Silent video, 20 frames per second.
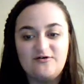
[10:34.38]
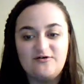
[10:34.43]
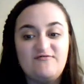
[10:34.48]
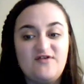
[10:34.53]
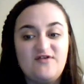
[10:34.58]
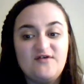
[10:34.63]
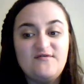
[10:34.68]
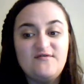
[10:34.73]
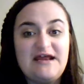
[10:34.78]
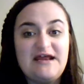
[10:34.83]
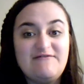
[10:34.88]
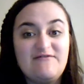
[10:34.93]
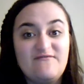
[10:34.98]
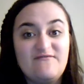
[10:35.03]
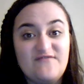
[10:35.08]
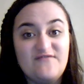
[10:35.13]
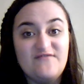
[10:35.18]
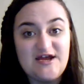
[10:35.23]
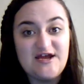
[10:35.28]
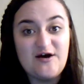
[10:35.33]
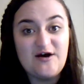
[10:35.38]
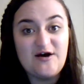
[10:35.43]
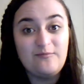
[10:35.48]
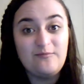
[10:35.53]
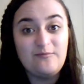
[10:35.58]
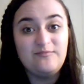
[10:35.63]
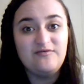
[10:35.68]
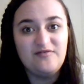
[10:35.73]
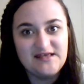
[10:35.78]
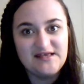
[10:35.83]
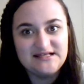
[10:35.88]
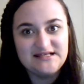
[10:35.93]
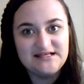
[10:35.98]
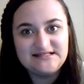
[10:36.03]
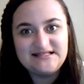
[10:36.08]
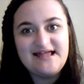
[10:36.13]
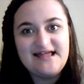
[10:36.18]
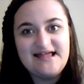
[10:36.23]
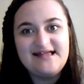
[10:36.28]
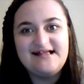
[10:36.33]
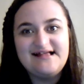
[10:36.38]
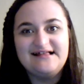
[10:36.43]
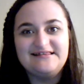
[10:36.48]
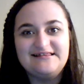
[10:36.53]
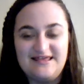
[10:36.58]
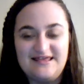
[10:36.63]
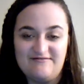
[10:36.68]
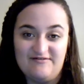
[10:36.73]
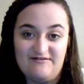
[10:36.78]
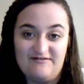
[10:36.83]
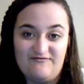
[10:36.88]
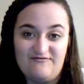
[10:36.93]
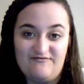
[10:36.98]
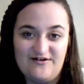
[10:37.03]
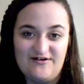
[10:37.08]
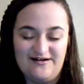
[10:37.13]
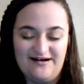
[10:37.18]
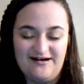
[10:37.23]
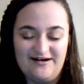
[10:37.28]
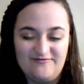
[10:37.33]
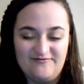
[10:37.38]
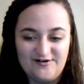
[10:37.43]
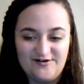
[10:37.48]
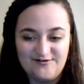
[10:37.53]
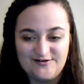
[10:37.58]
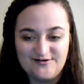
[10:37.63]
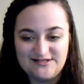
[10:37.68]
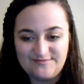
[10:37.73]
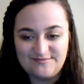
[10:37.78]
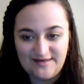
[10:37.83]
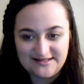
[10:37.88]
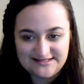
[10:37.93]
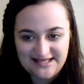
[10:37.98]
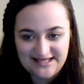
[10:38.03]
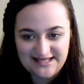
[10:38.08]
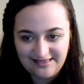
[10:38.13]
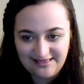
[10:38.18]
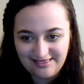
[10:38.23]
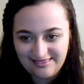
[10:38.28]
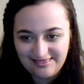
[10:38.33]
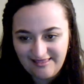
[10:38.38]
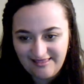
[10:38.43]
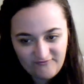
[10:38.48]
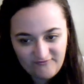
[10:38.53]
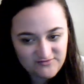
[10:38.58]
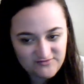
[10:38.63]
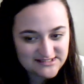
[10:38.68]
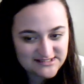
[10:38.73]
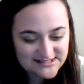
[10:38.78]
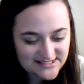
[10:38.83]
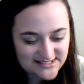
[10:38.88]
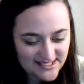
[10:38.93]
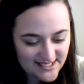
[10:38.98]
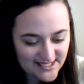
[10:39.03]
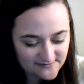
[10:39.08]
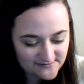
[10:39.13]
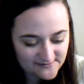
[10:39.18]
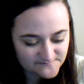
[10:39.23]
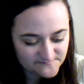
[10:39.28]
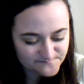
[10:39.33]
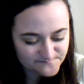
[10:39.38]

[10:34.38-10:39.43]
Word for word: Or if you even have a video, please leave it for a video response. I love to see it.